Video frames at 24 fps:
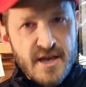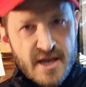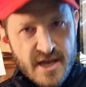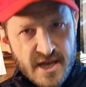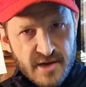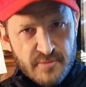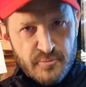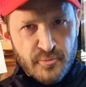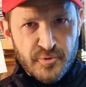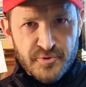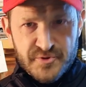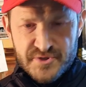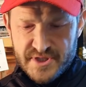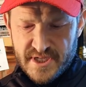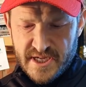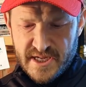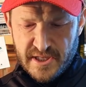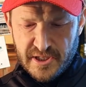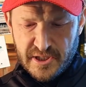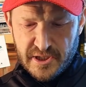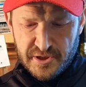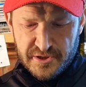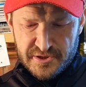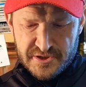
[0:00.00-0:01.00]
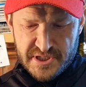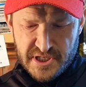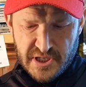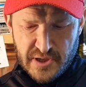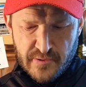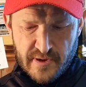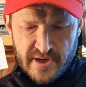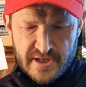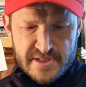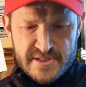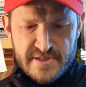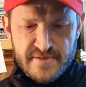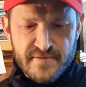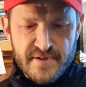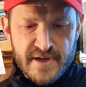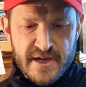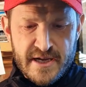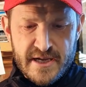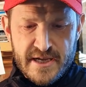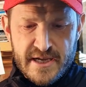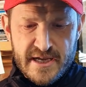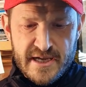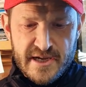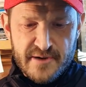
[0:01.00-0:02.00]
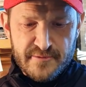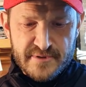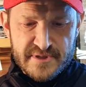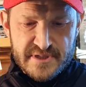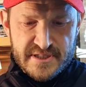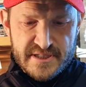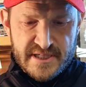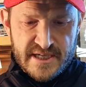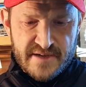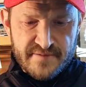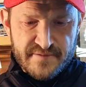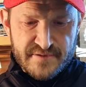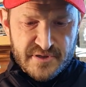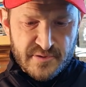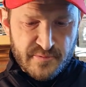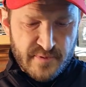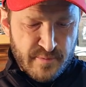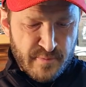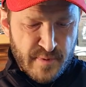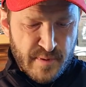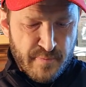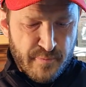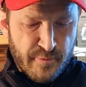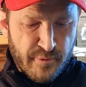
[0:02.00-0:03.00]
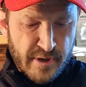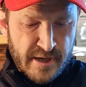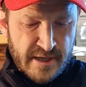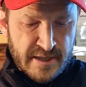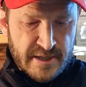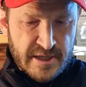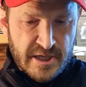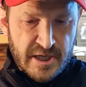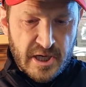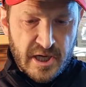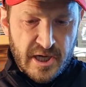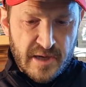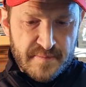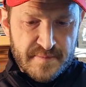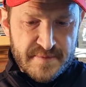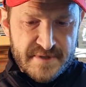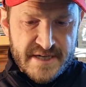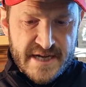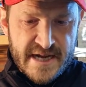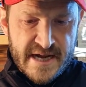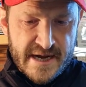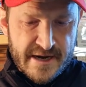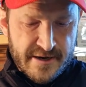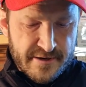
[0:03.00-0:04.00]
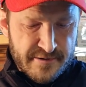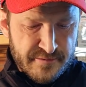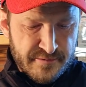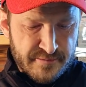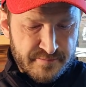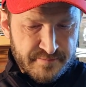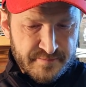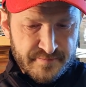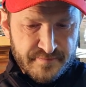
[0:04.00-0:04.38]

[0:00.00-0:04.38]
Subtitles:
And we'll see the consequence of that here with Stephen. So when we bring the club down,